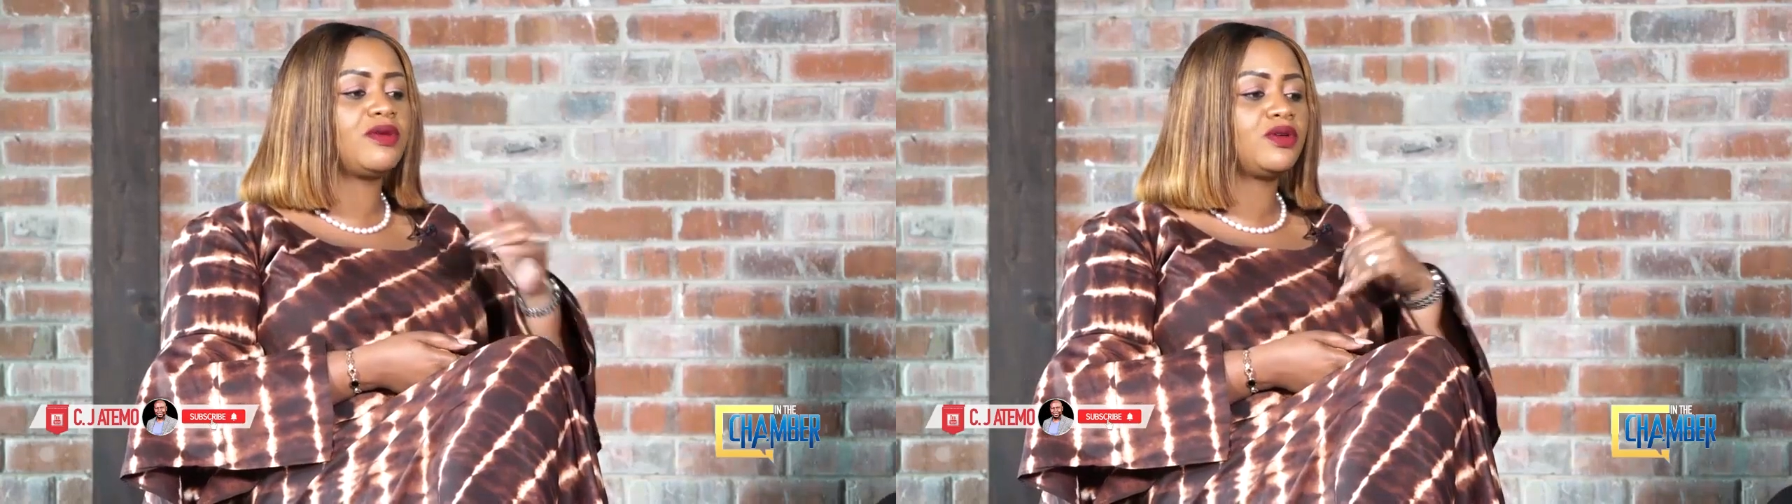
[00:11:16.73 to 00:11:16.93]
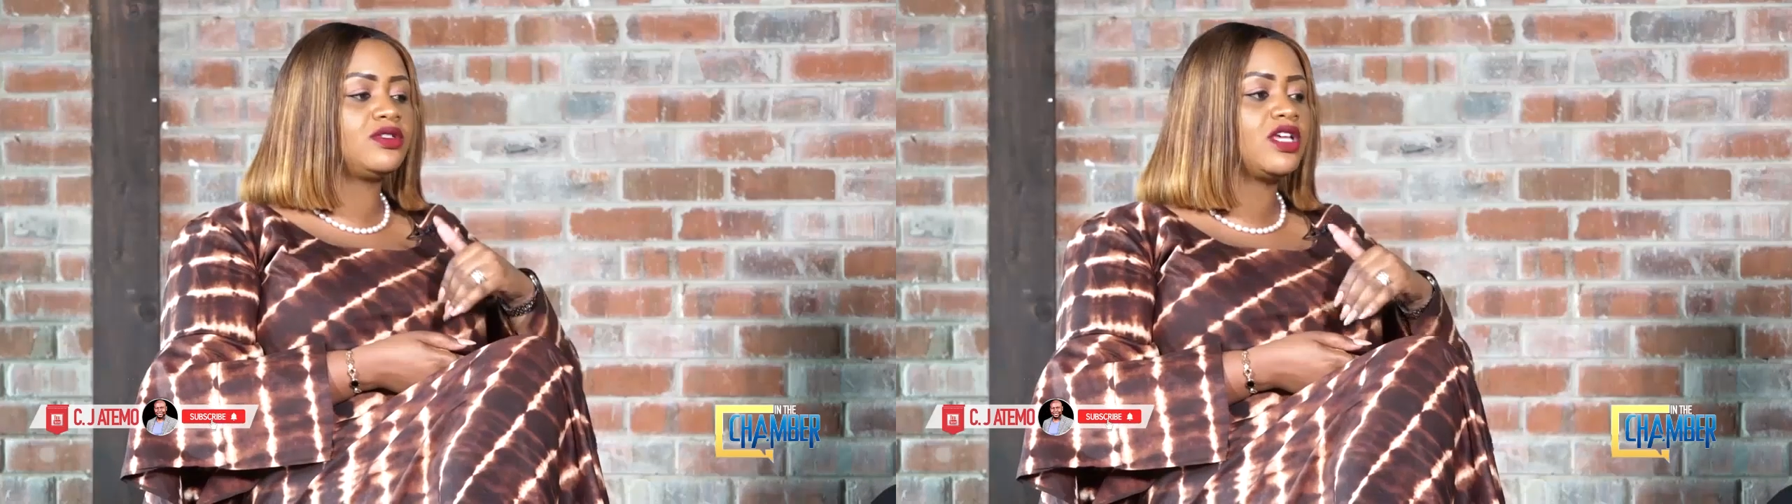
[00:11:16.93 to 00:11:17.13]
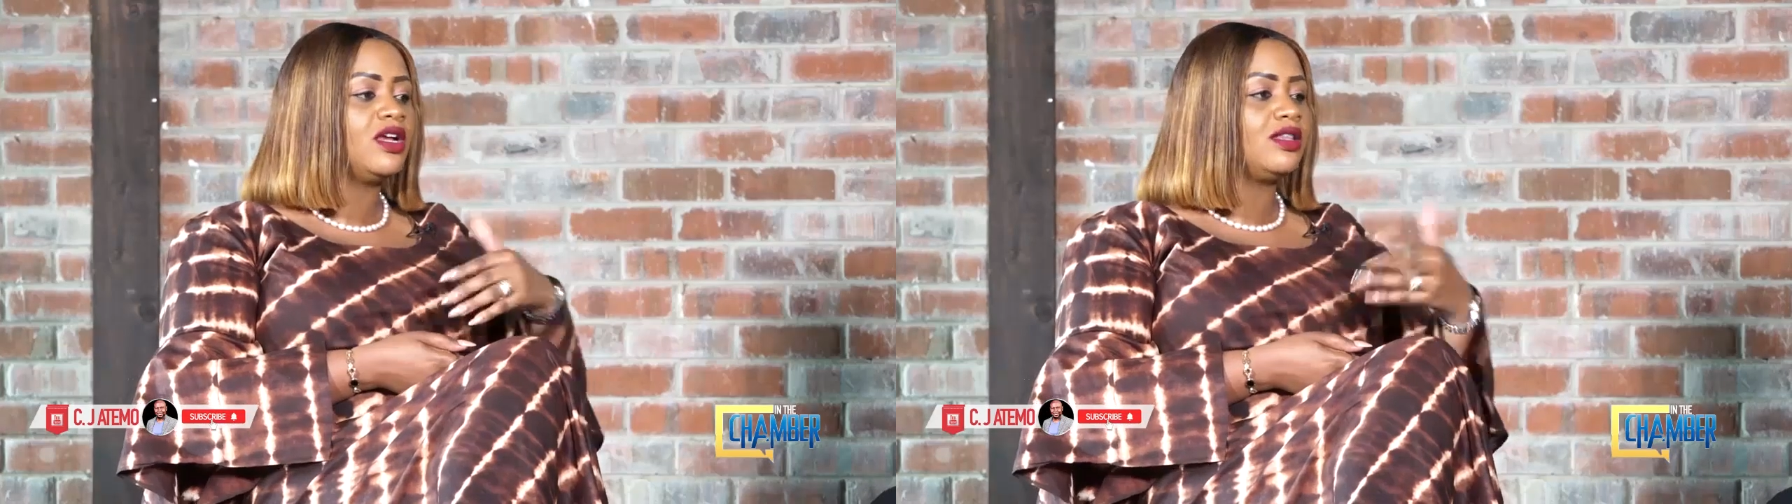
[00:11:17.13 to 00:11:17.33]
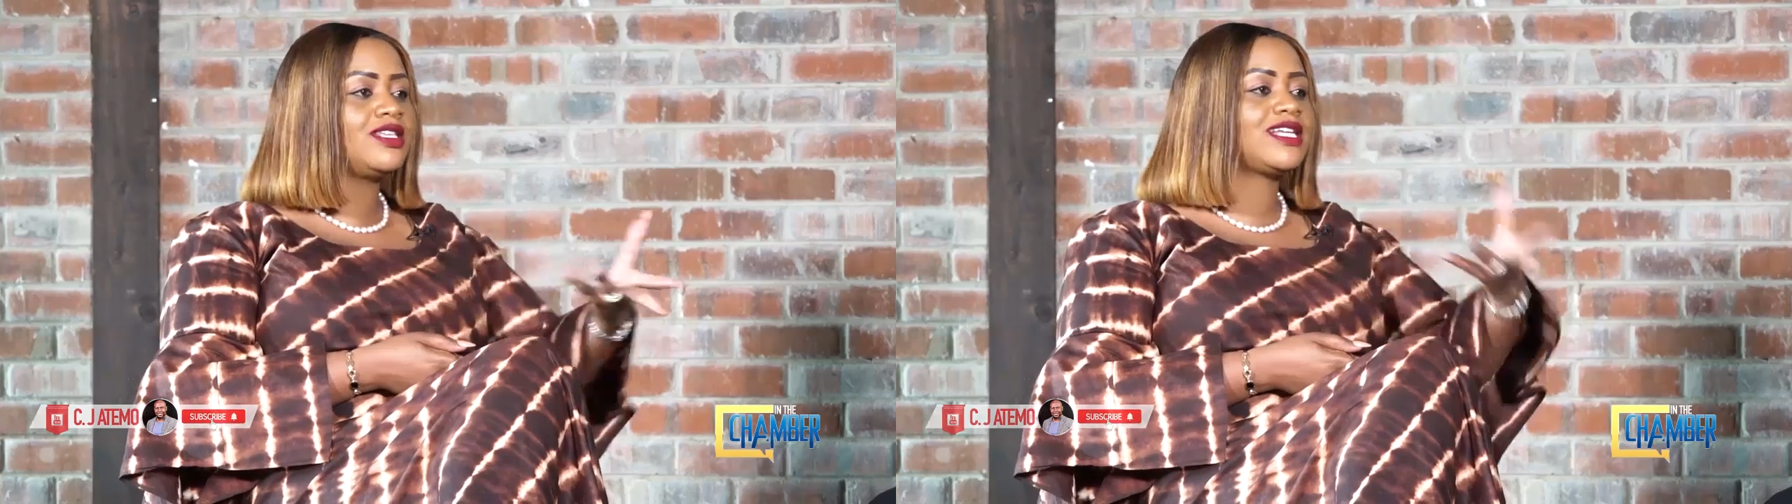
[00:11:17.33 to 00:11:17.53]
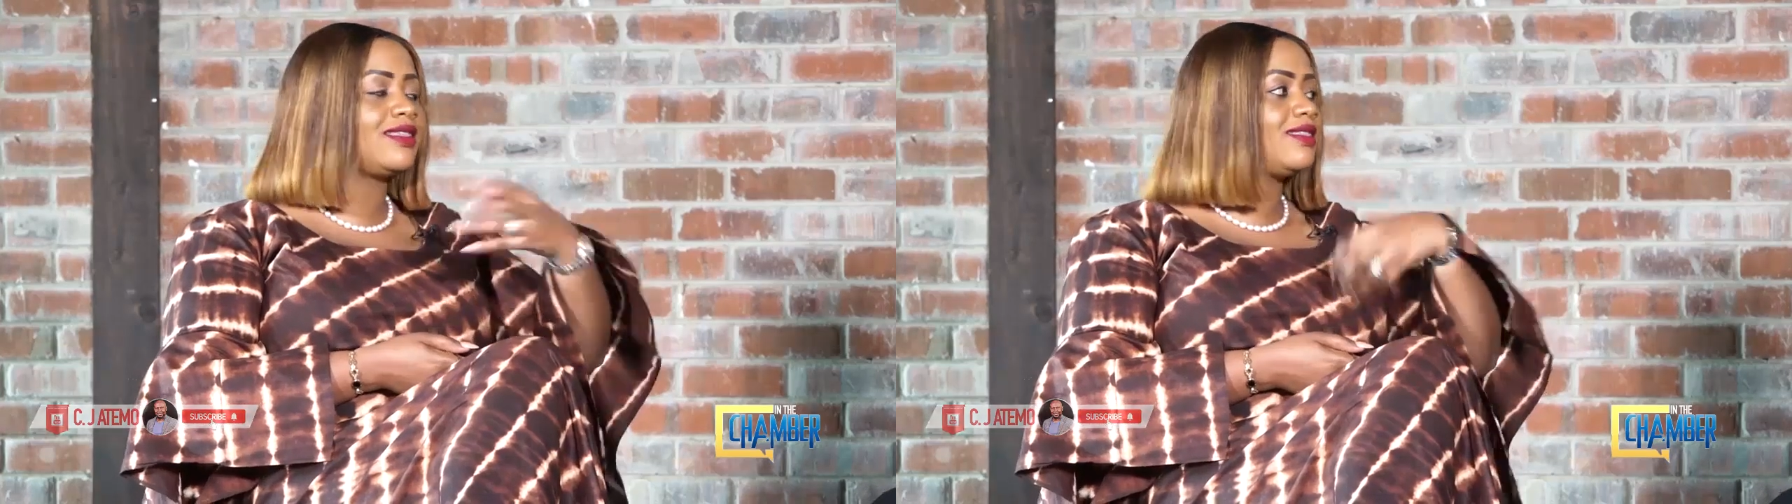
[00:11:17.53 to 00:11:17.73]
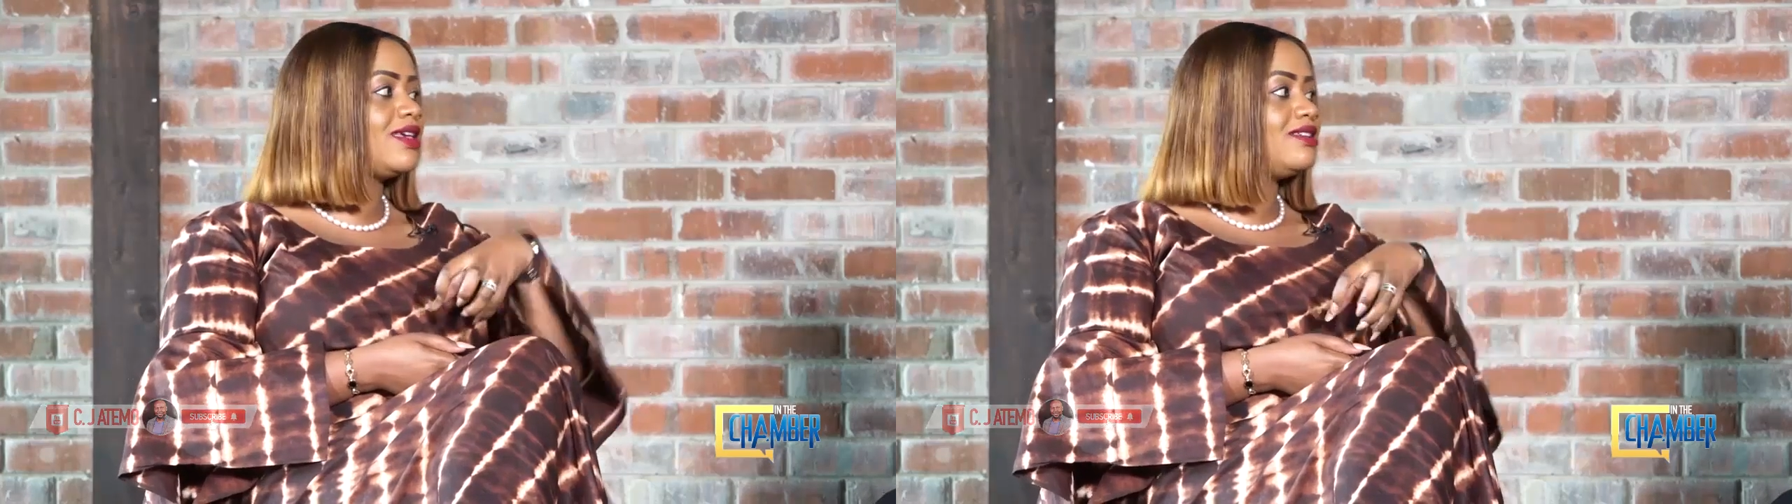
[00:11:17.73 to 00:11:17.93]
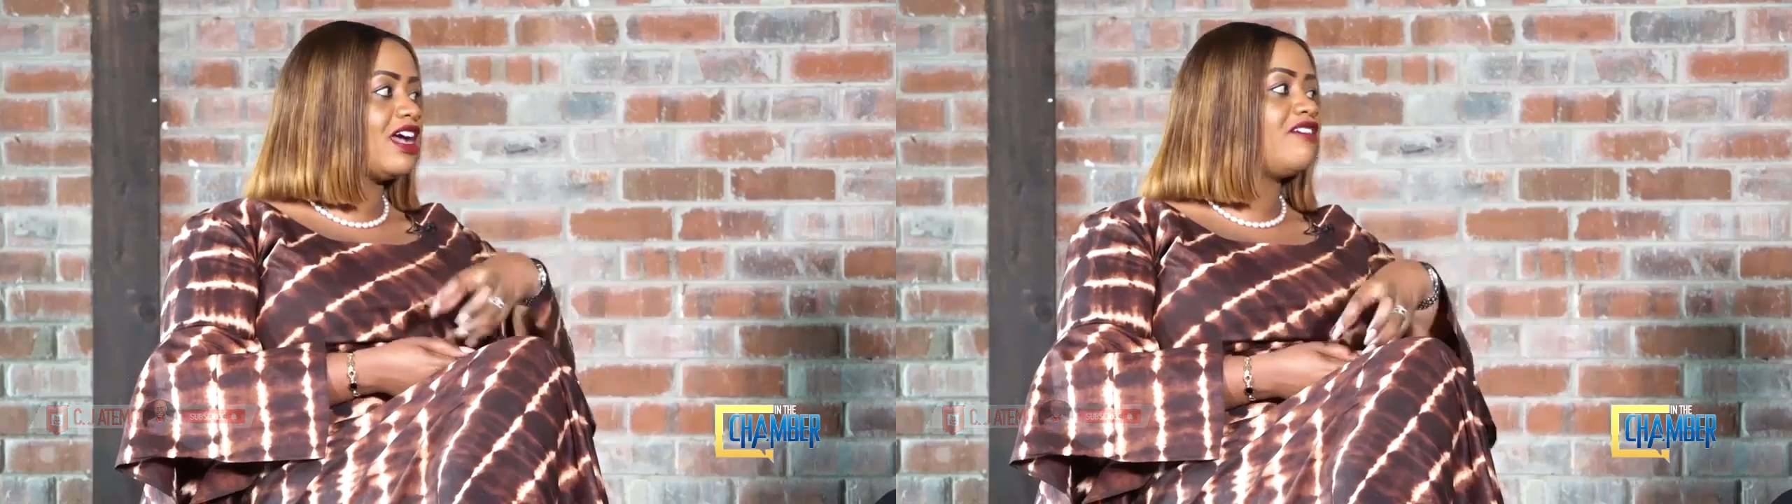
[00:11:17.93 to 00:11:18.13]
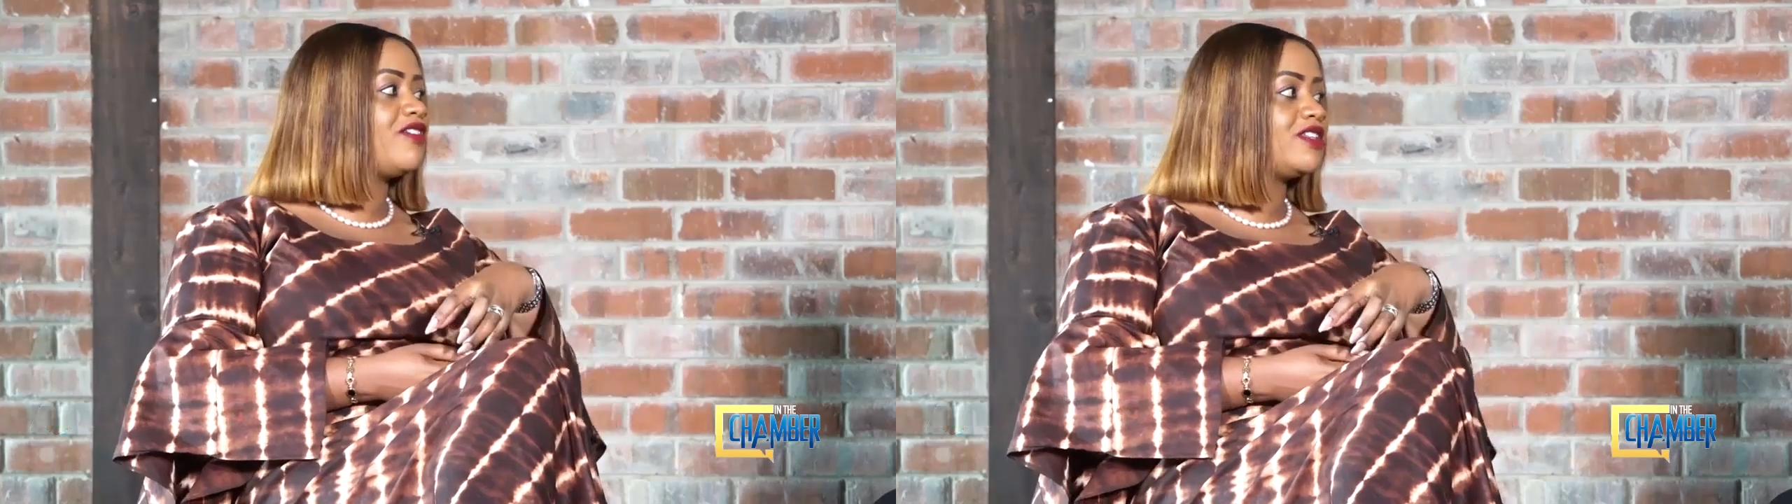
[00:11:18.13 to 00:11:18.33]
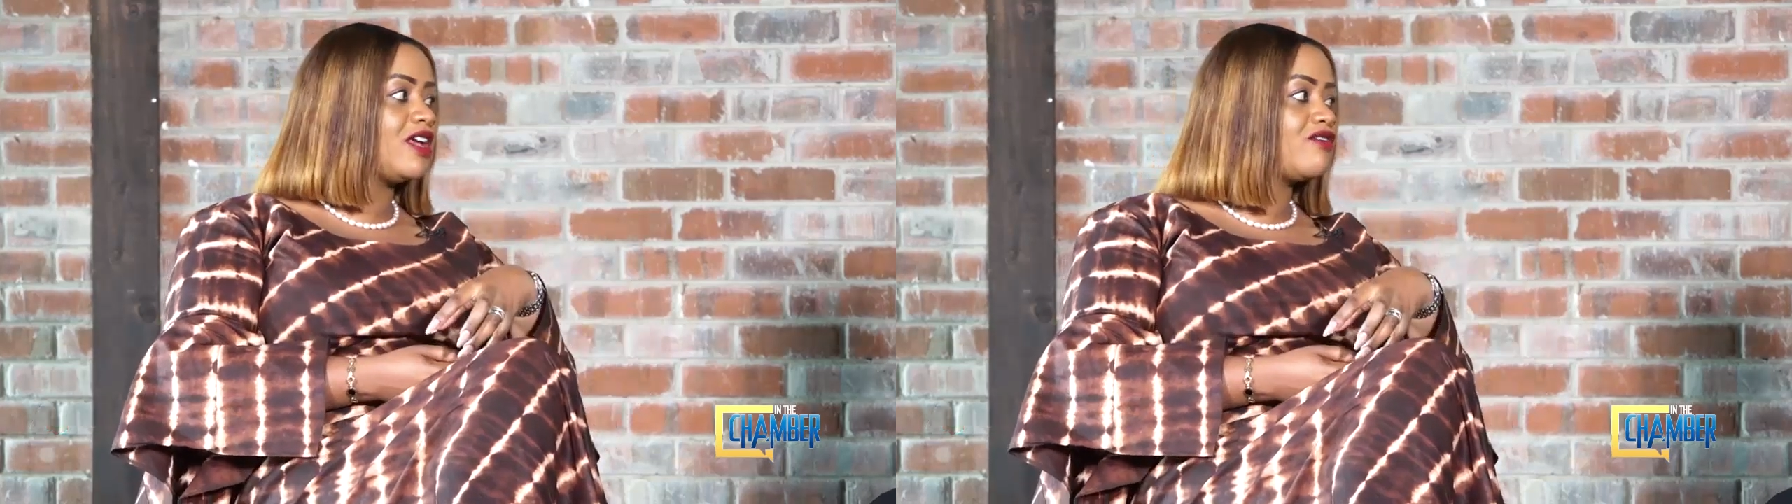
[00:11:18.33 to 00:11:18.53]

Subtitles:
because these are things I face